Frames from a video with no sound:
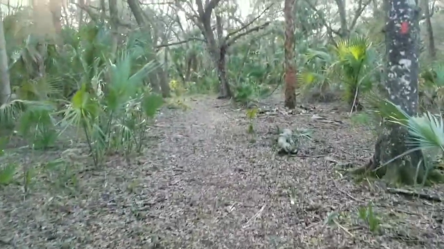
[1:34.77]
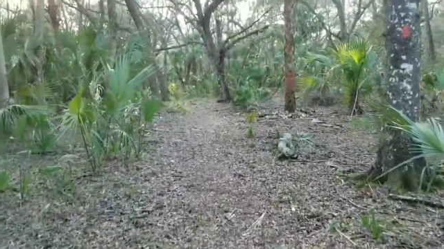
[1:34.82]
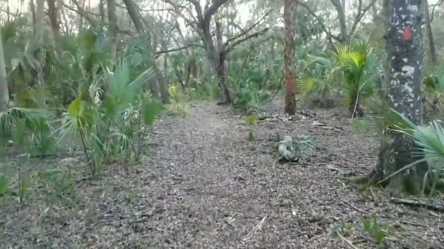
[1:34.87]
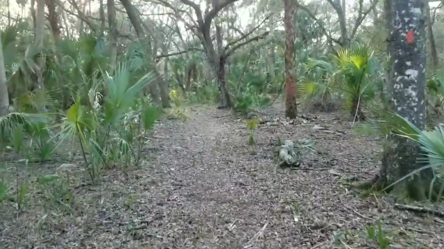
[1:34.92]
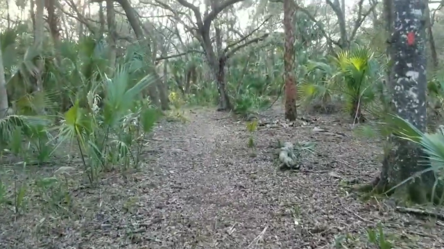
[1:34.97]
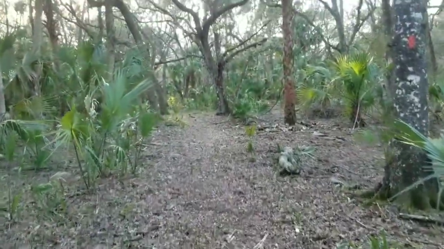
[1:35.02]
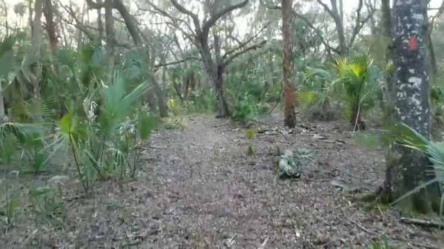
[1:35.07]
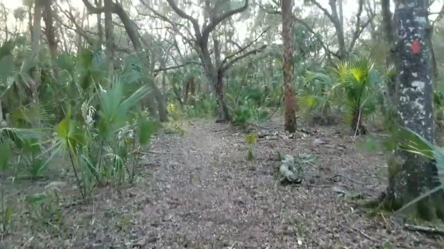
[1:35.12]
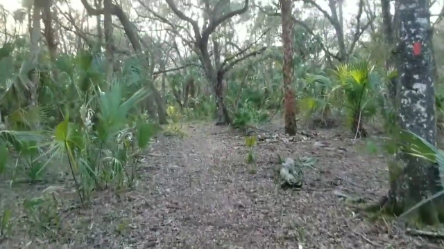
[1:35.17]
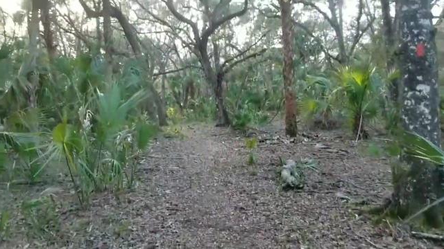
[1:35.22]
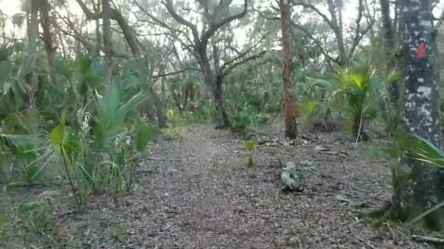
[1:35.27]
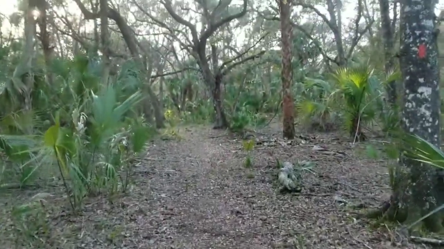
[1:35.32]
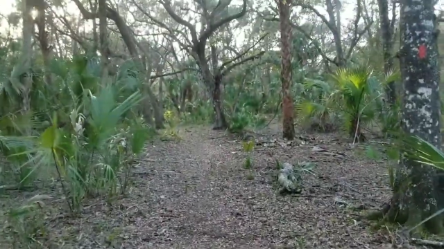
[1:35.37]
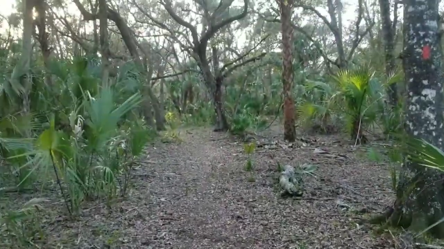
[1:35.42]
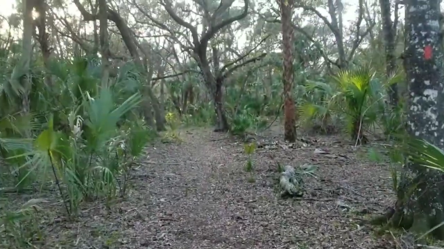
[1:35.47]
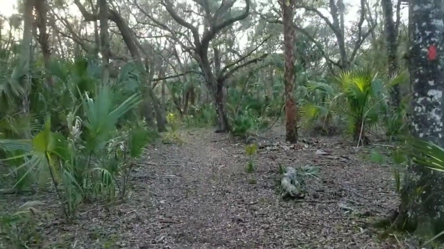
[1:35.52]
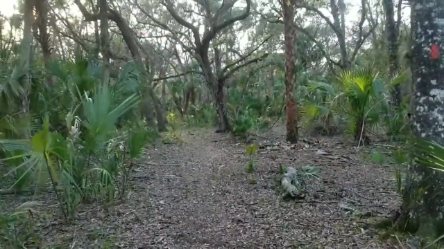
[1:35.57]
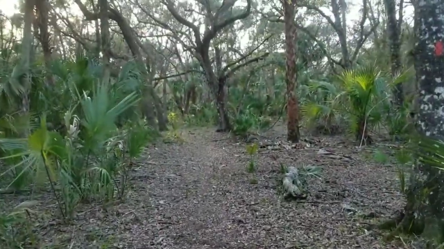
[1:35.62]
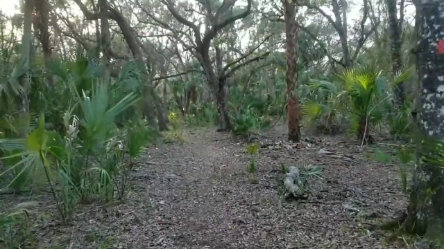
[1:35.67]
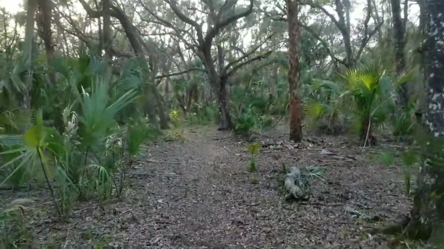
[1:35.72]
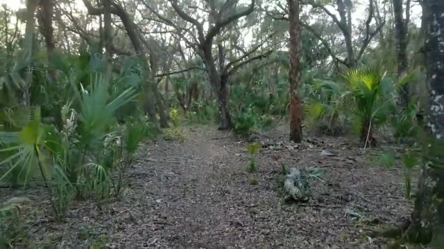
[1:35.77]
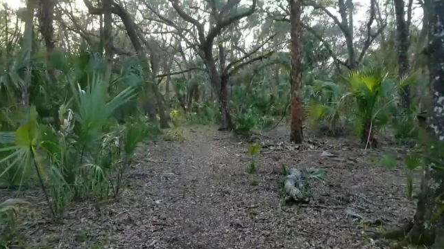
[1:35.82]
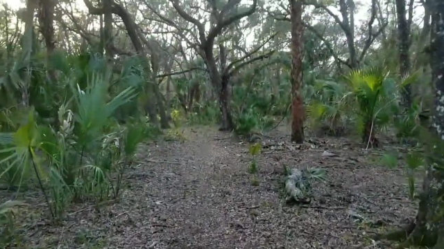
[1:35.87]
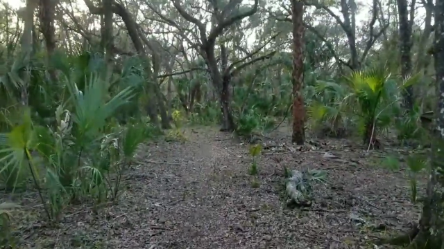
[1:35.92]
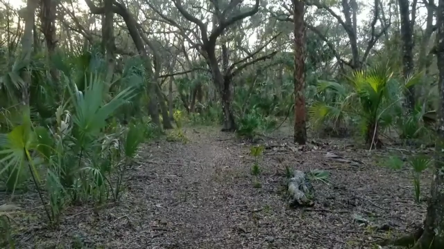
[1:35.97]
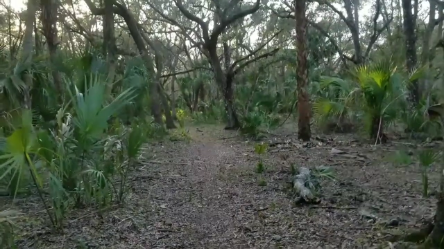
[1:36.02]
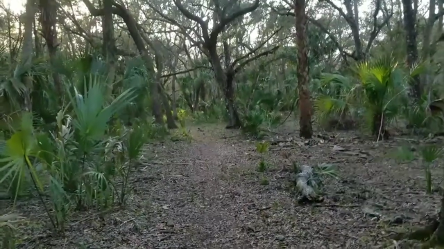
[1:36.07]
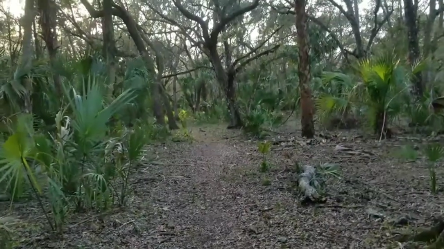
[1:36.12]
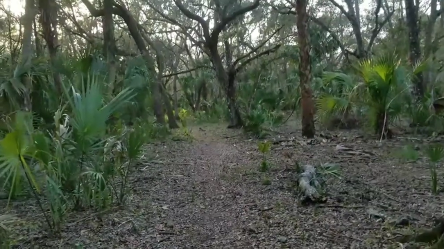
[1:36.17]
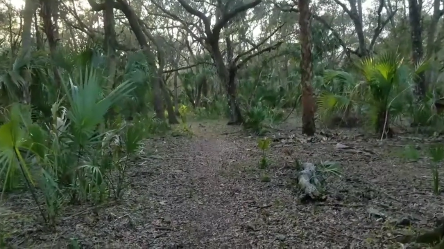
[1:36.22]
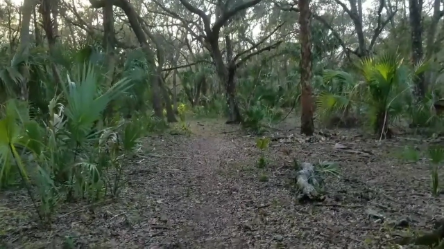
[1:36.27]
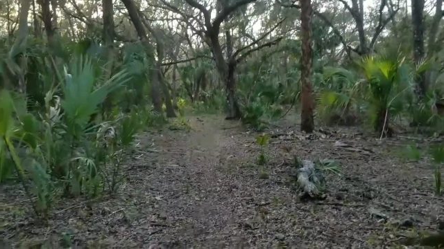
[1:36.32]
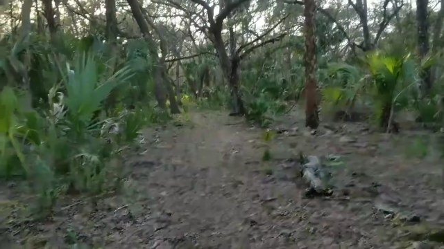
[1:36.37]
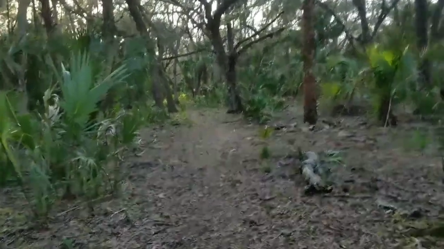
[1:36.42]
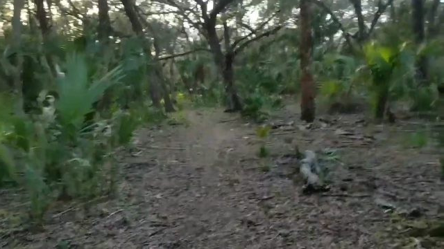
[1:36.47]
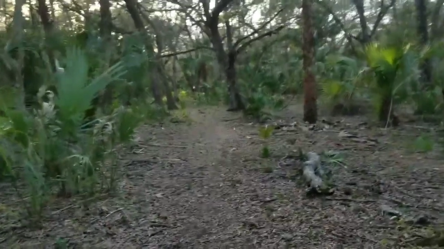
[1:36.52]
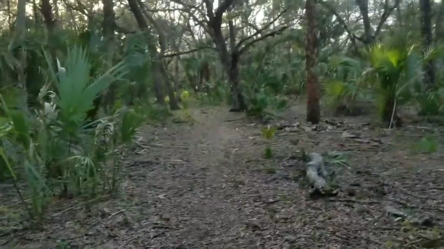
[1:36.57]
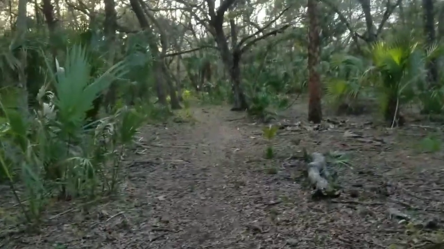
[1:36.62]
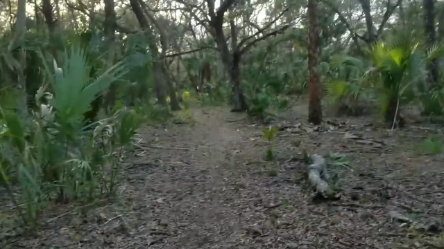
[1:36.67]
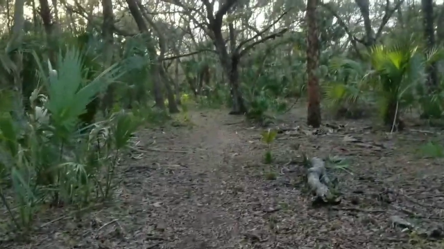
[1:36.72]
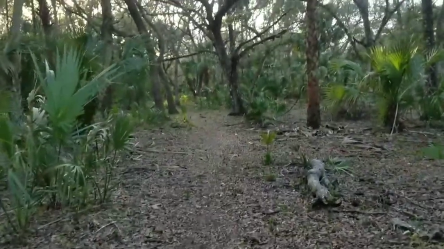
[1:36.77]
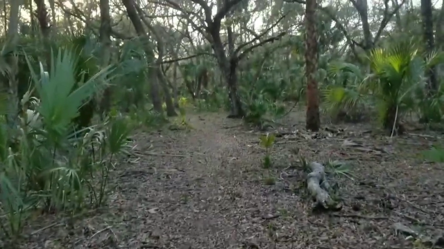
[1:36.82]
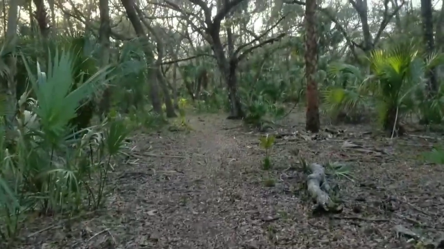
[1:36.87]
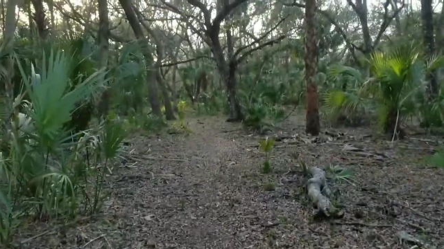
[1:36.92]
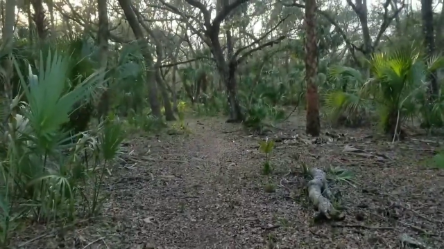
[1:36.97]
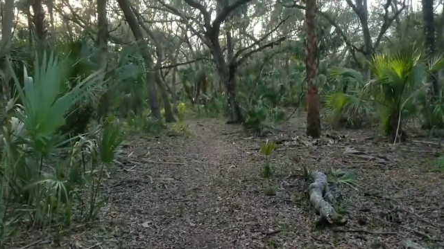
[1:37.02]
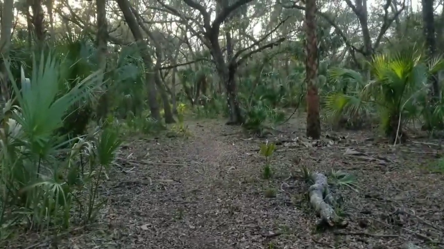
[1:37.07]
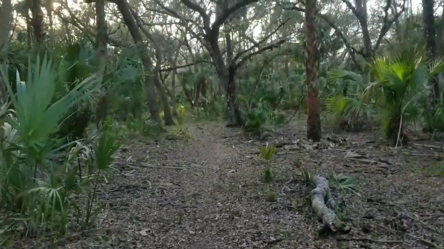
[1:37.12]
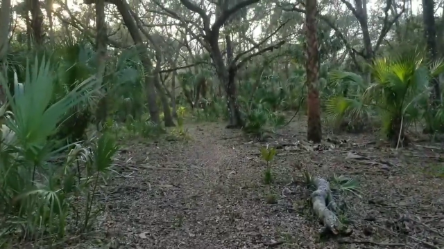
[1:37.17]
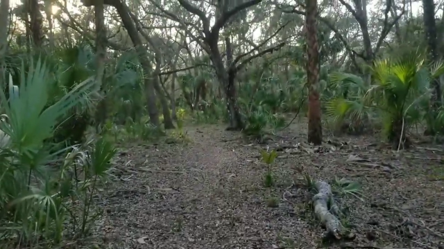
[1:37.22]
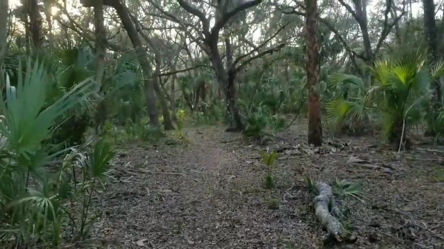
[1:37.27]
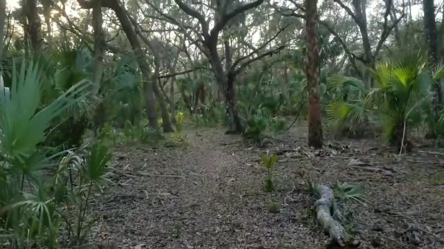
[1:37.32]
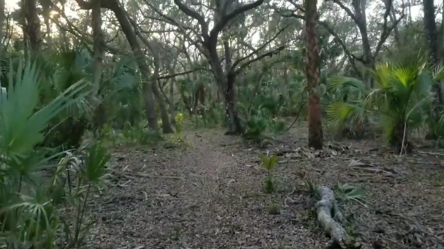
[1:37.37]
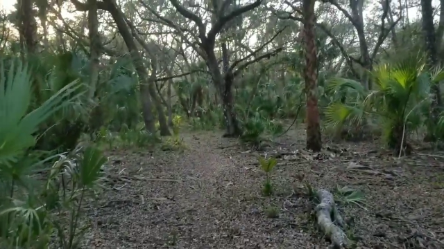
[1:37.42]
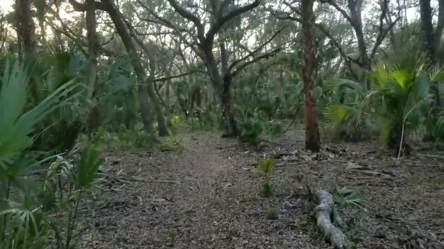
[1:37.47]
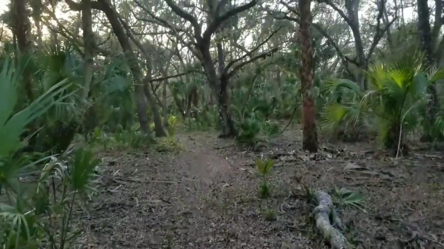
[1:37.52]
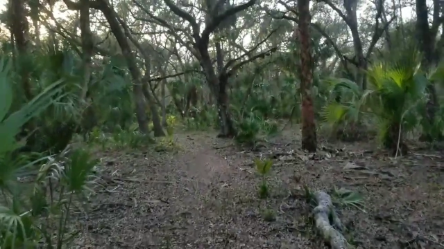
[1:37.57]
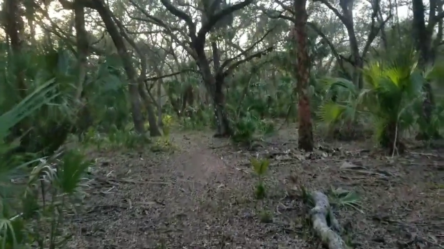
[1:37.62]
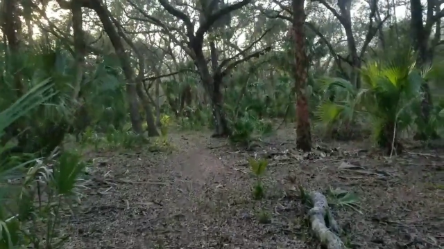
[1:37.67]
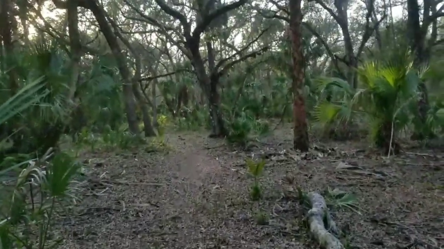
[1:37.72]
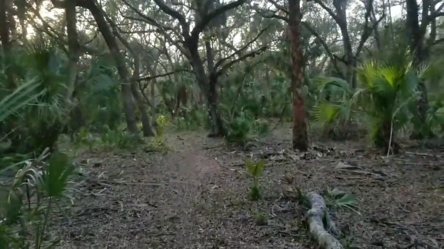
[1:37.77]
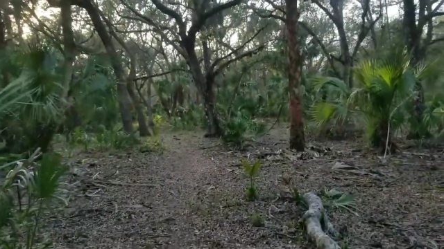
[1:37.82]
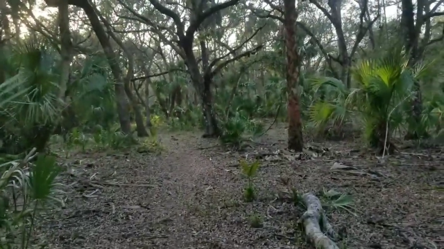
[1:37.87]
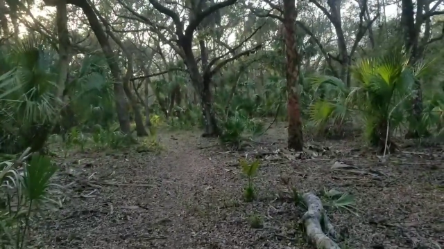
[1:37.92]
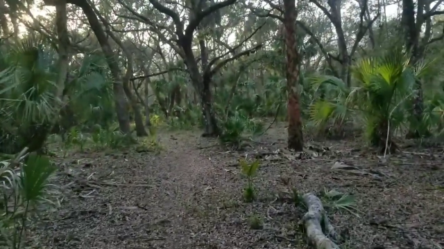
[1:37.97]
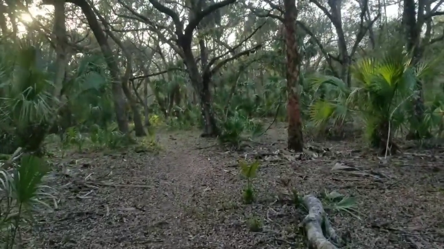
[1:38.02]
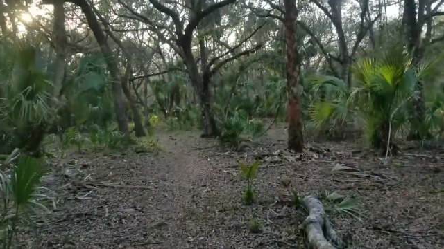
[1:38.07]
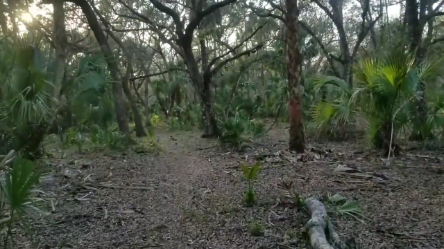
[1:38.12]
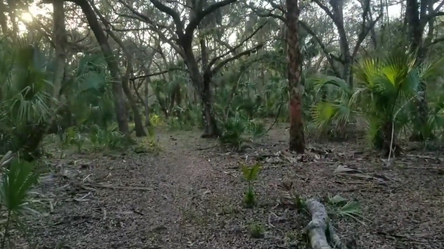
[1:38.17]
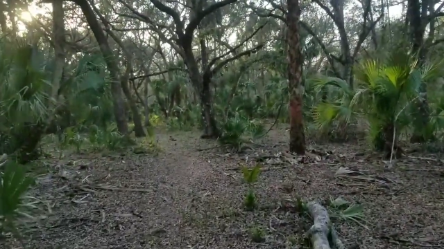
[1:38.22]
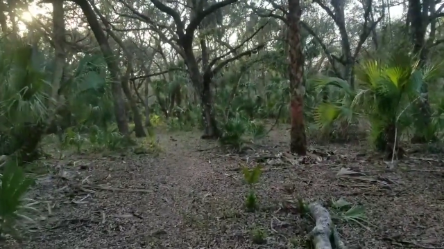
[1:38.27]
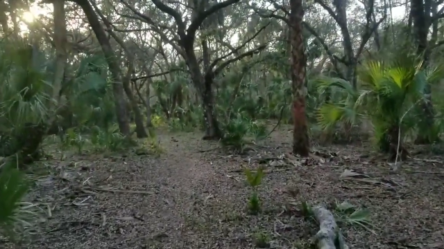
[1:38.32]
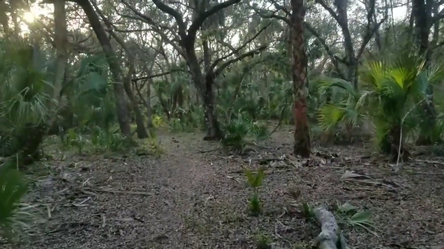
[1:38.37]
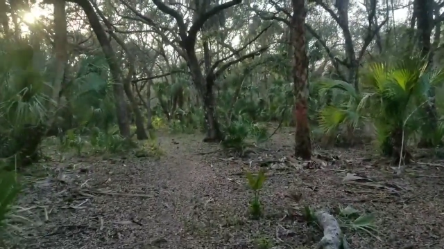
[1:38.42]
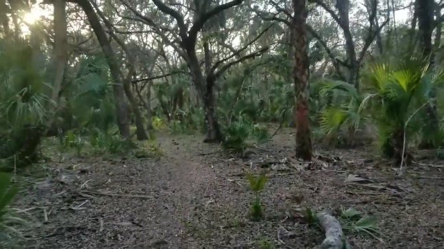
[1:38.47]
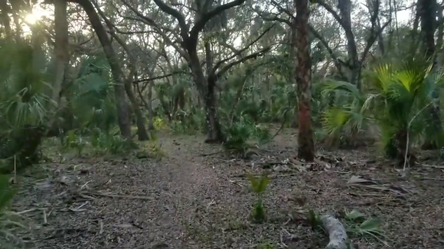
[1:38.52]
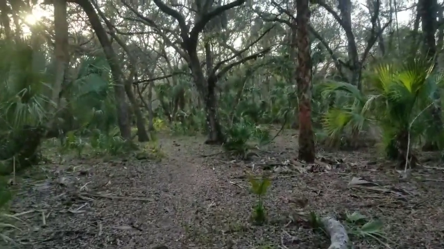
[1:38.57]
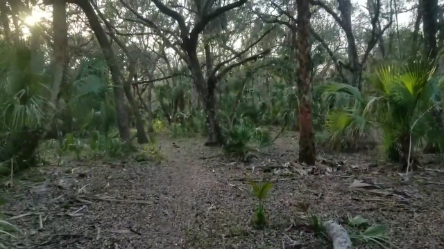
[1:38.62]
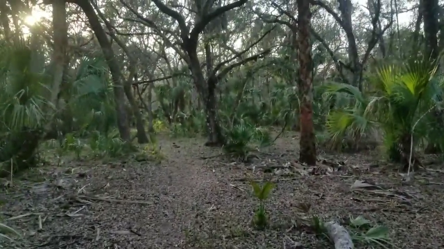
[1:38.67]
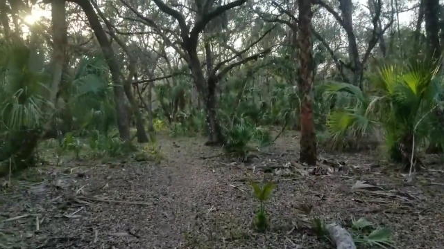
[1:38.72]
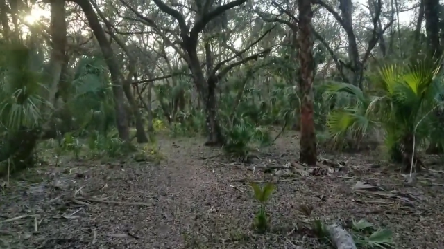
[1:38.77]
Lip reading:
Nobody's mouth can be seen.